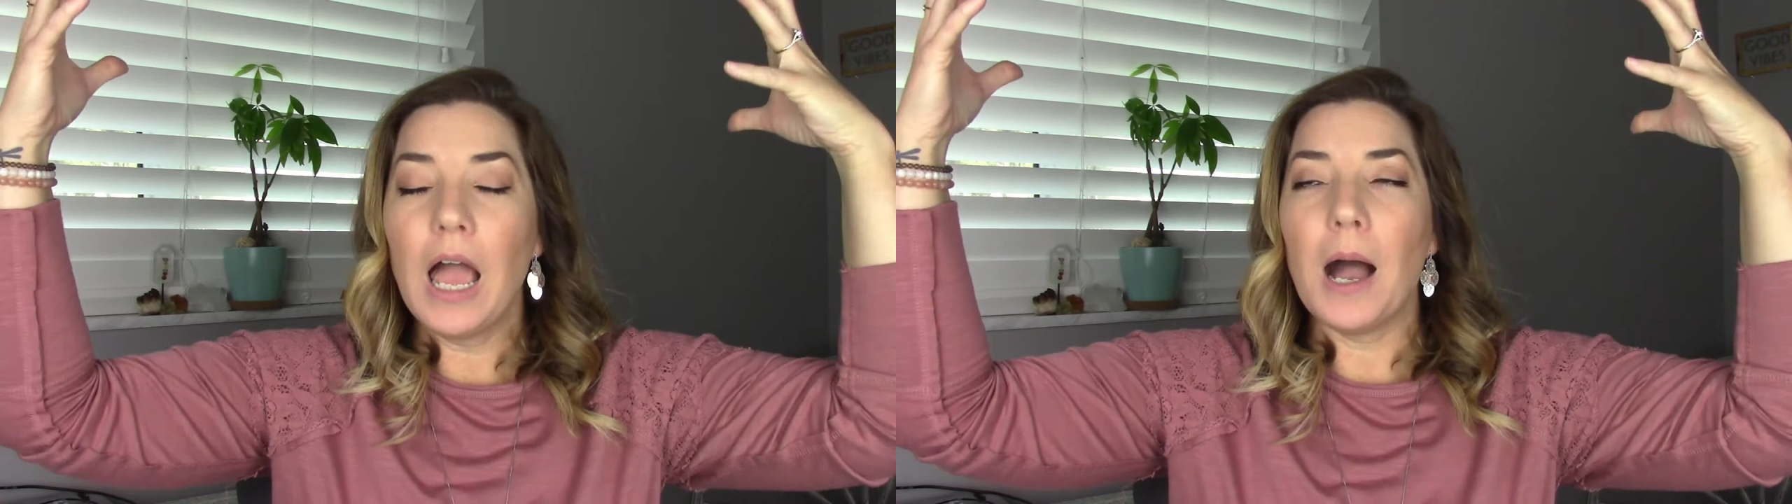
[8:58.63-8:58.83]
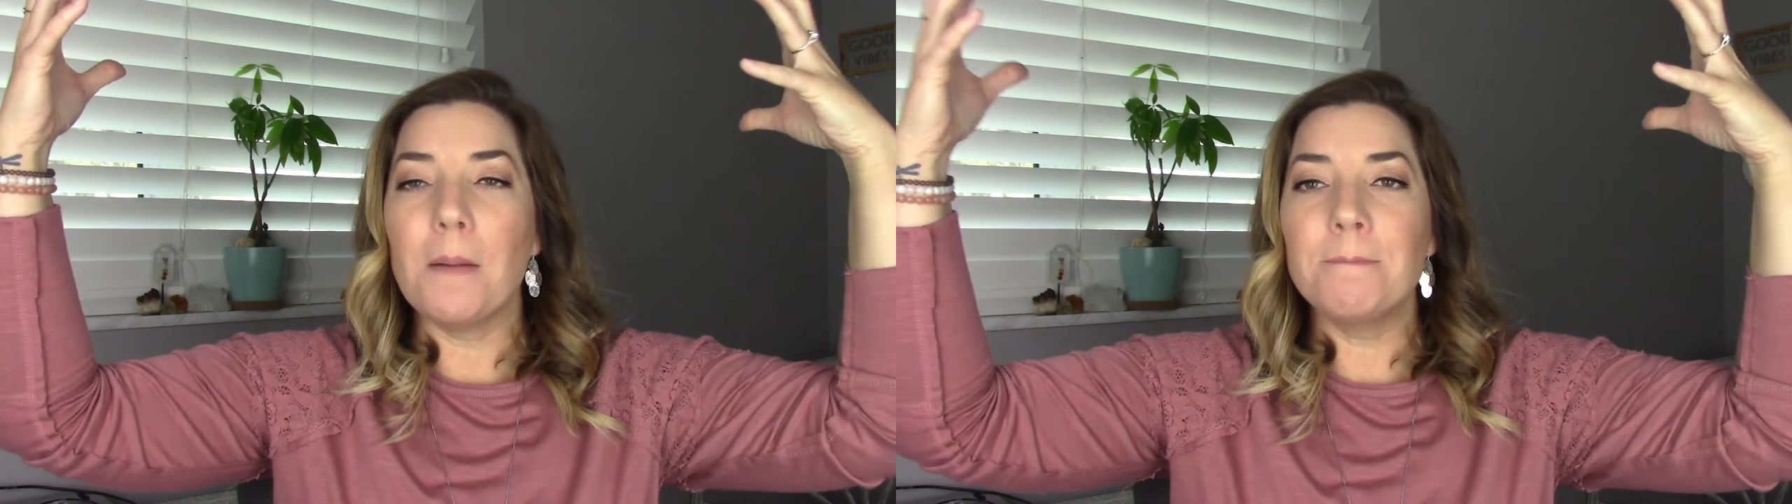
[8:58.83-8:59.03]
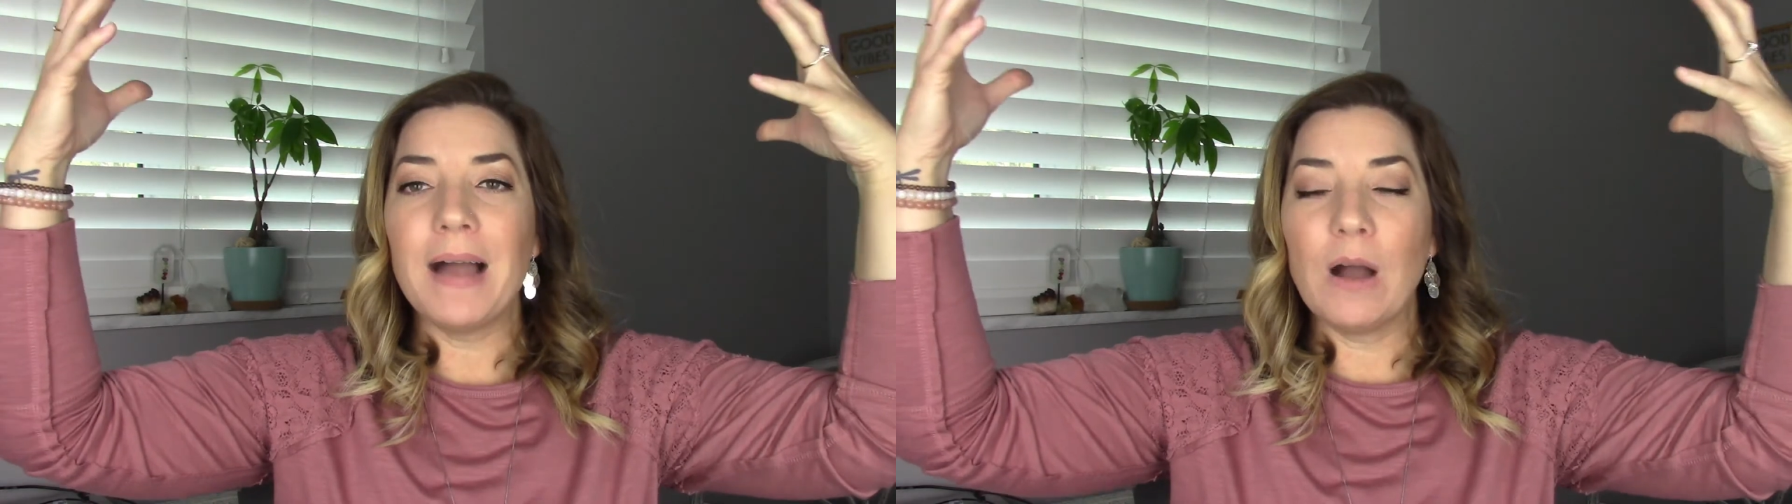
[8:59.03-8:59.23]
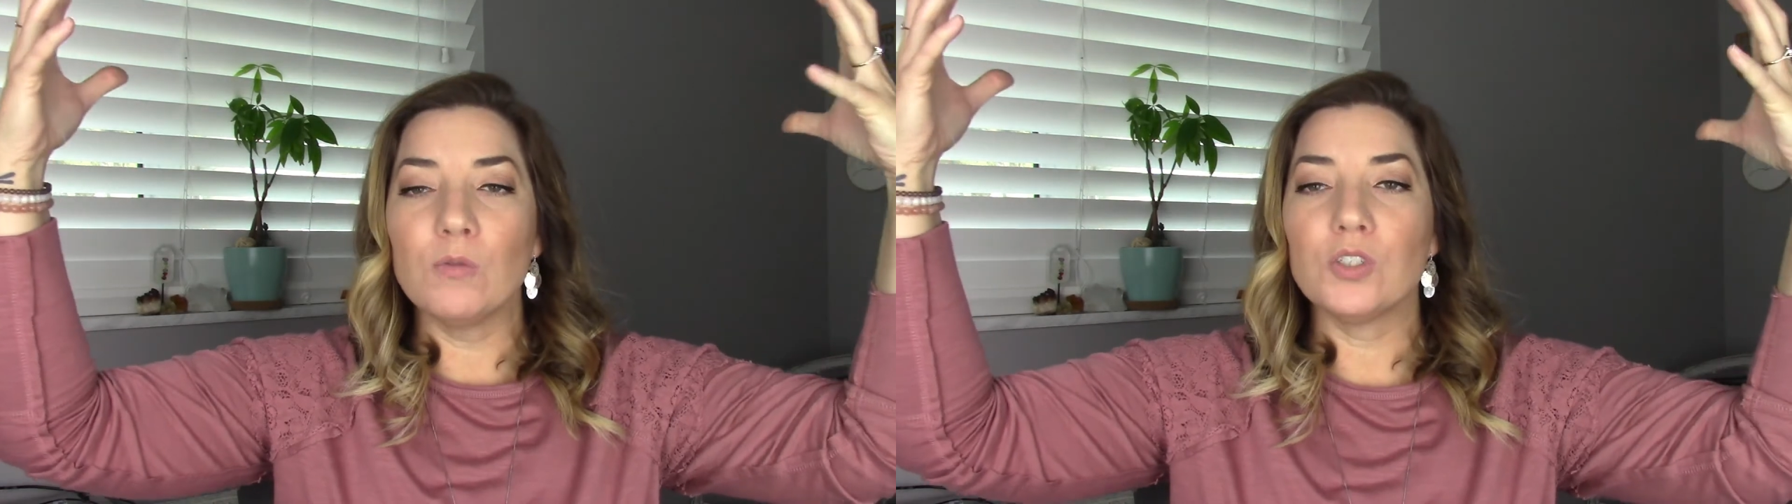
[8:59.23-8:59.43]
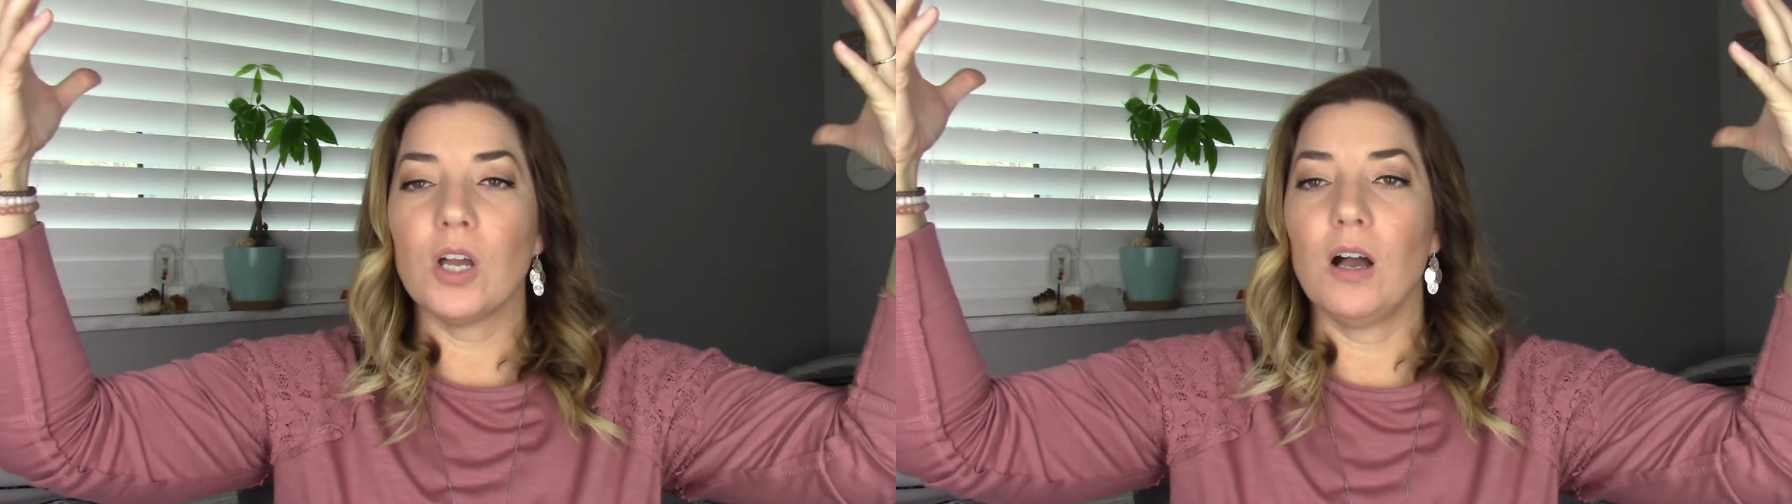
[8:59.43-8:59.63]

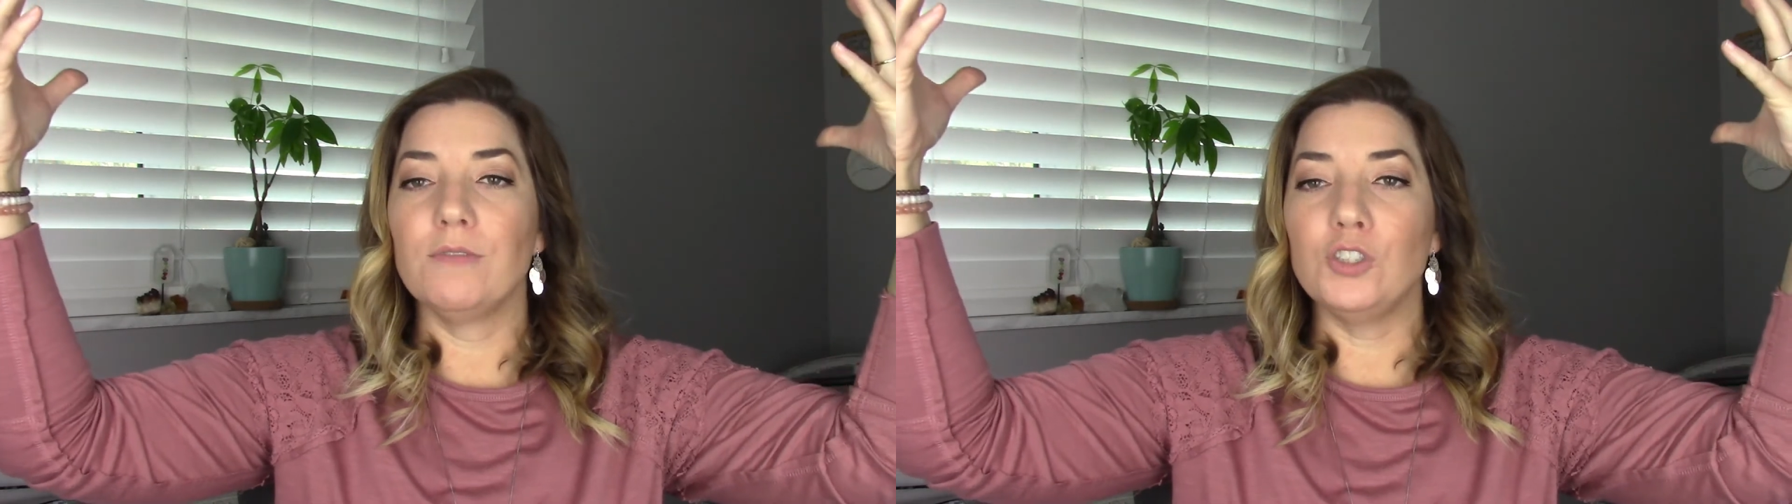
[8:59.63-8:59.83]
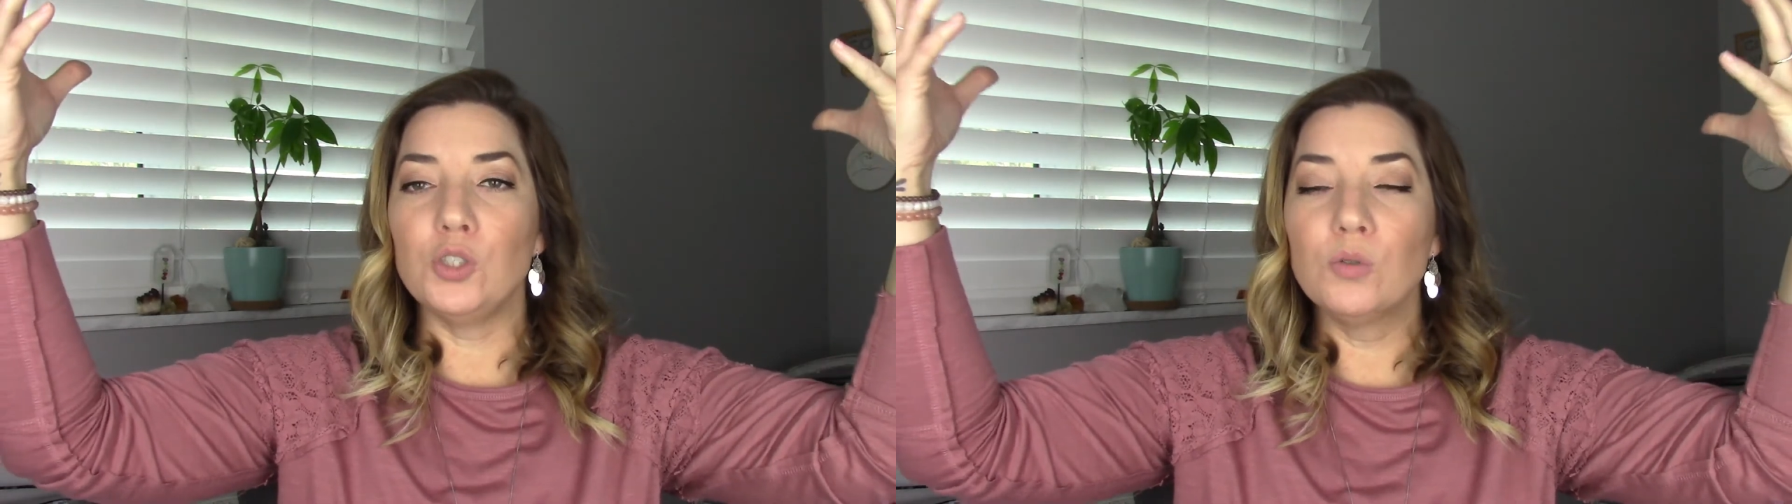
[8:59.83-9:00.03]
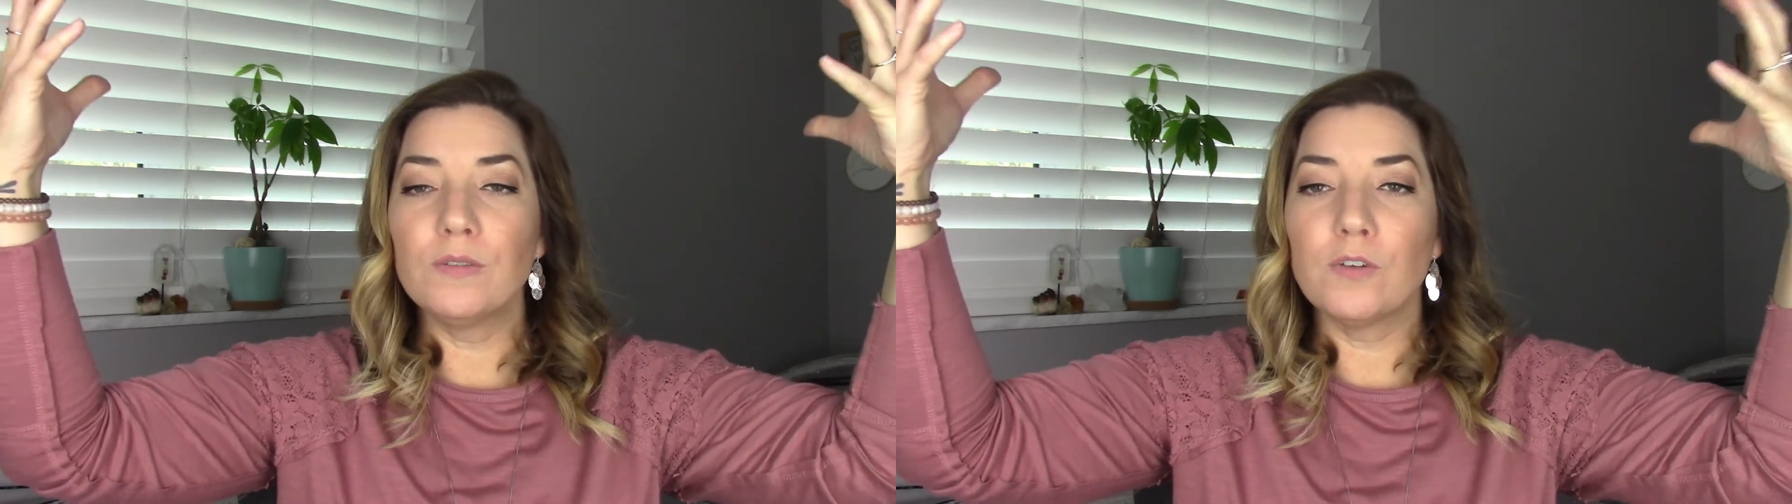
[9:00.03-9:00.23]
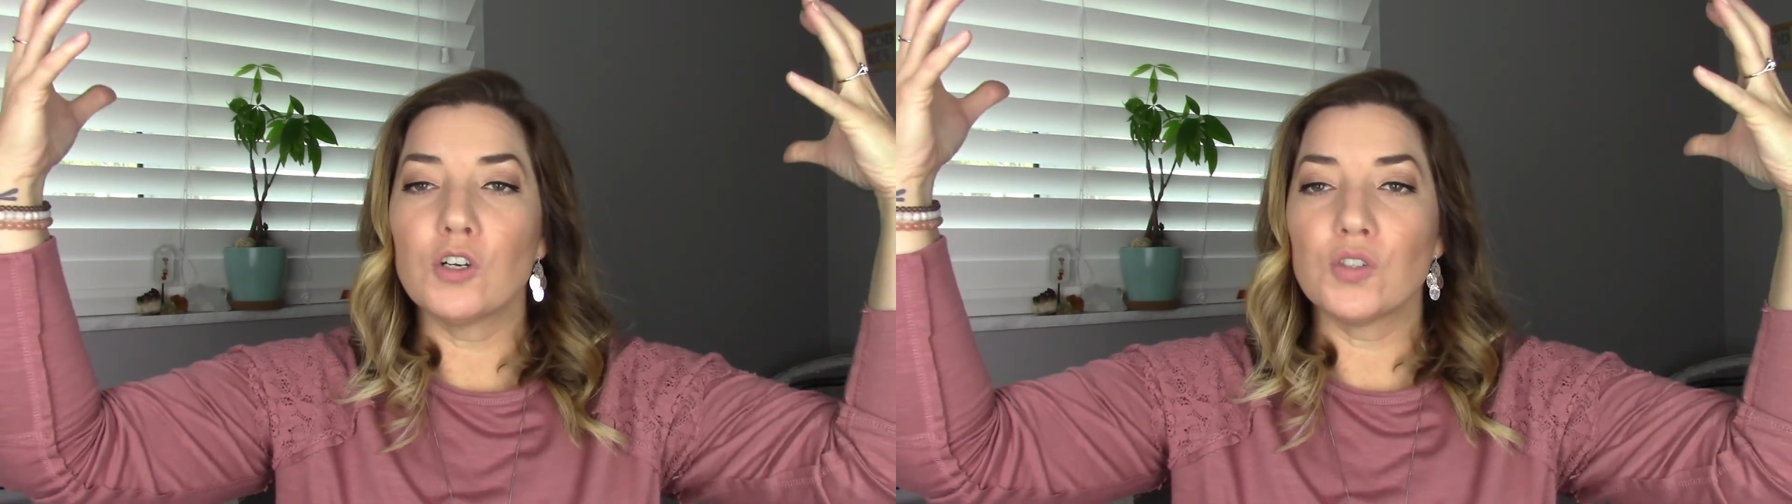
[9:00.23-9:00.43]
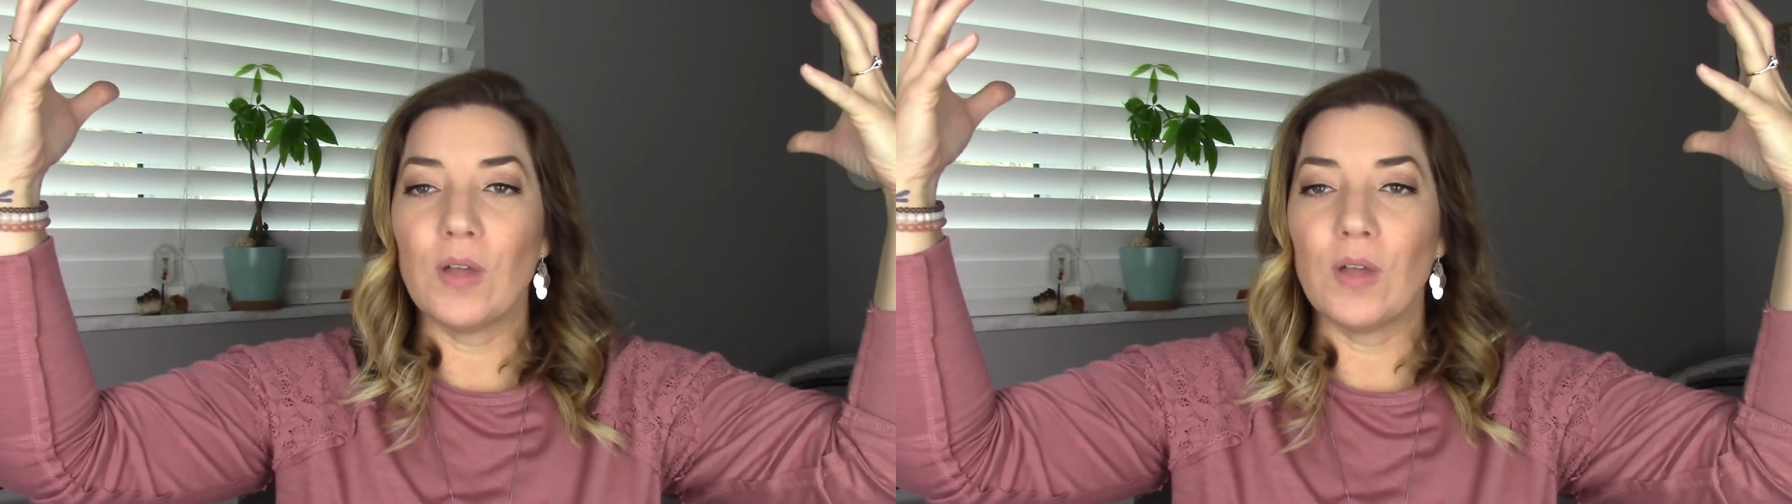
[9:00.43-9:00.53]
amount of universal